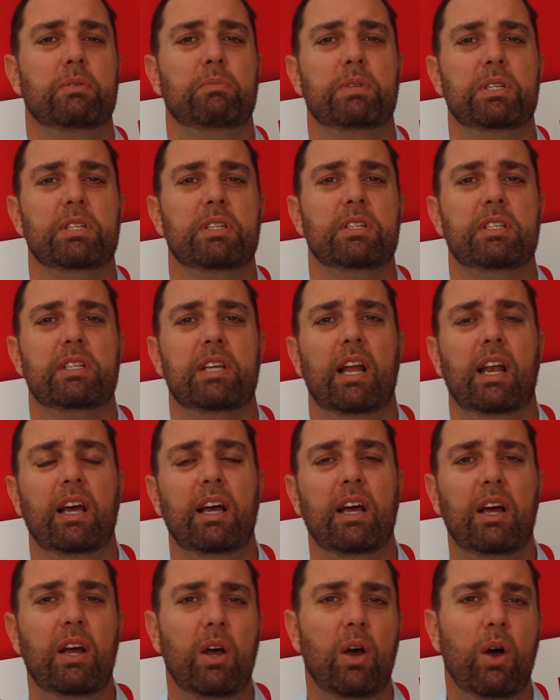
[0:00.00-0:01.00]
and Mrs.
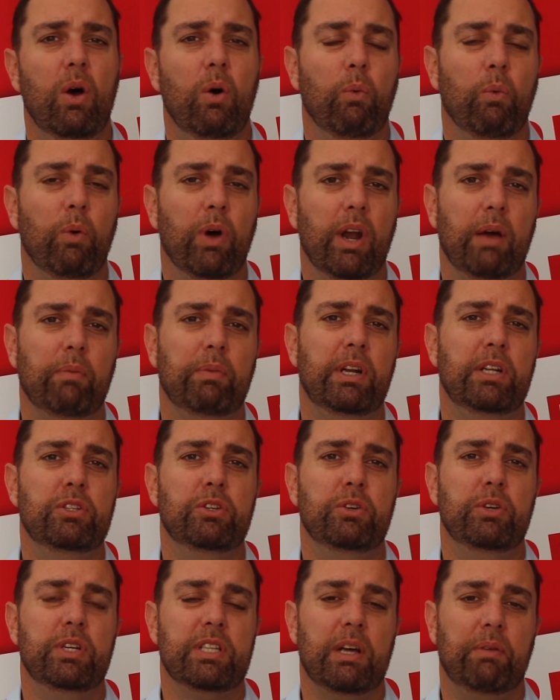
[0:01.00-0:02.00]
Seller, what I'm going to
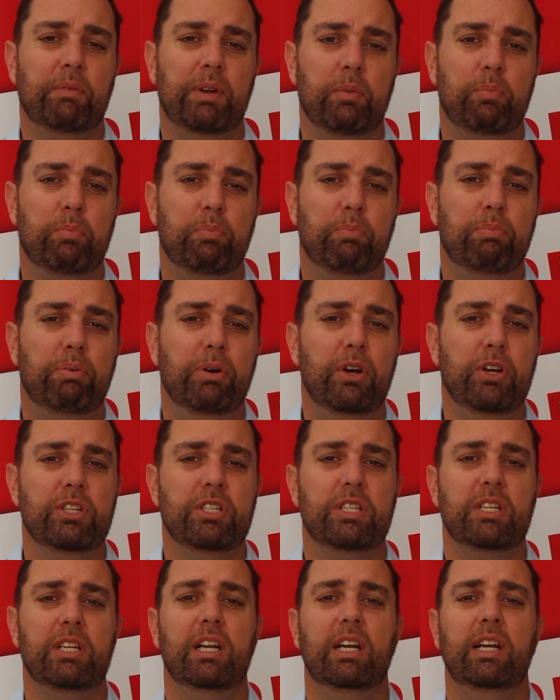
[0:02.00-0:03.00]
do is I'm going to
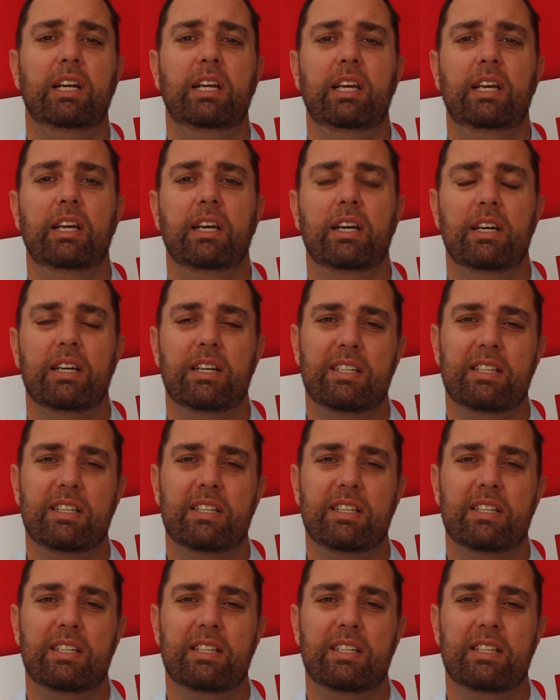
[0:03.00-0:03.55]
personally